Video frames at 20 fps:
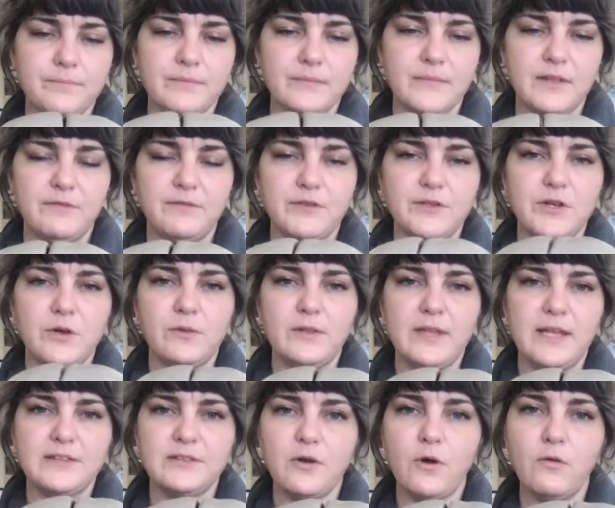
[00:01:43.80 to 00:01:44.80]
If you don't
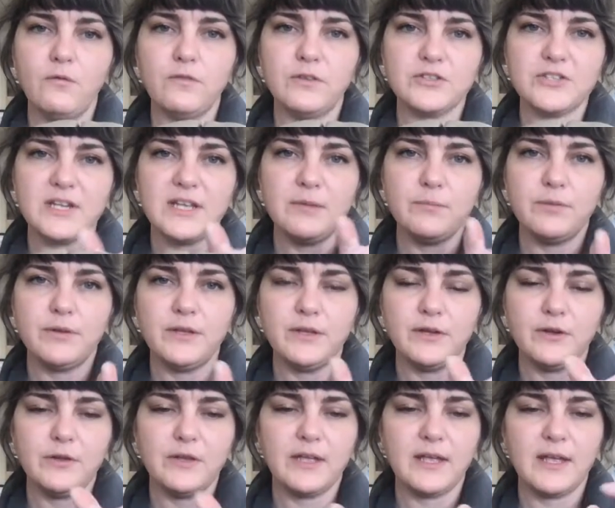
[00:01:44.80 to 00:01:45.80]
like the oval shape, you
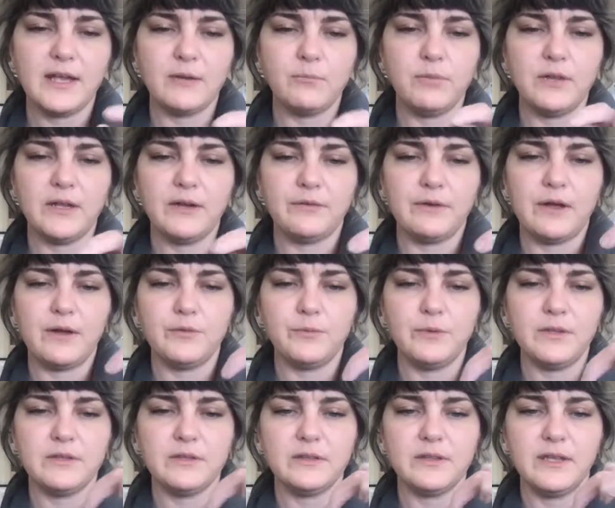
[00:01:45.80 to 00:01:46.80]
can kind of play around
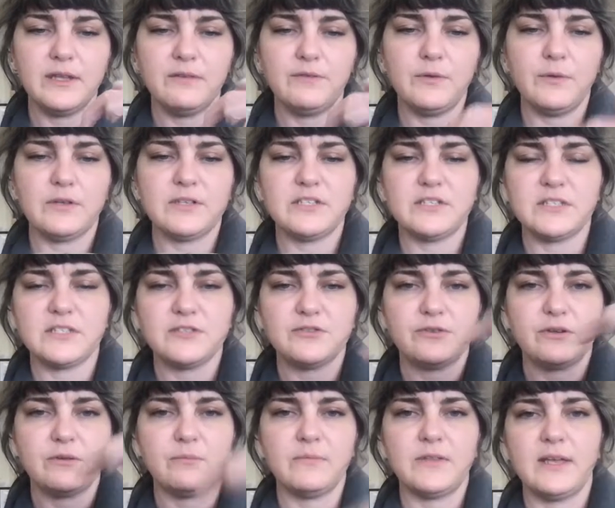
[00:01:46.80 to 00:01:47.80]
with, like, if you want to just
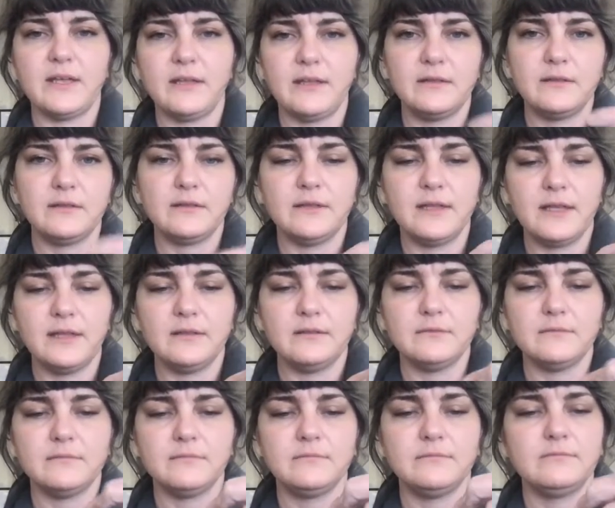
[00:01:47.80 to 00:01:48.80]
trim that
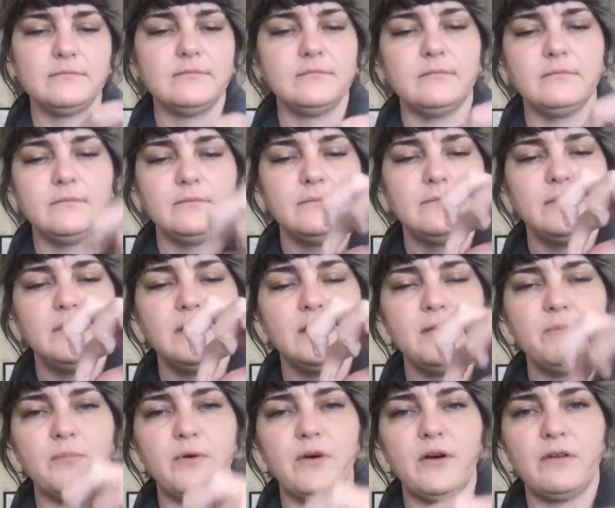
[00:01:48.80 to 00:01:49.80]

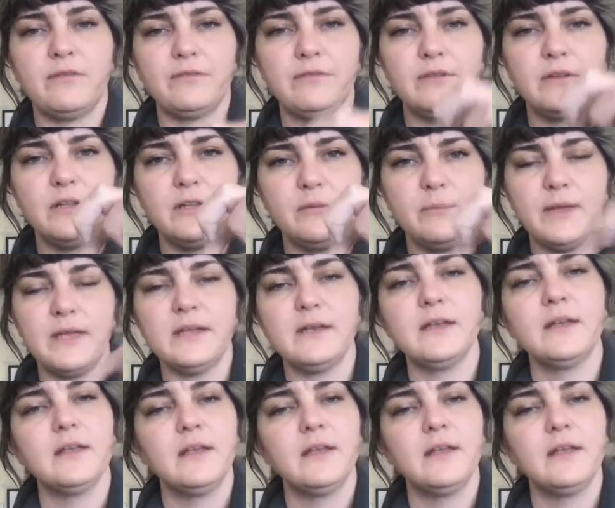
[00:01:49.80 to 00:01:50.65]
lip off a little bit.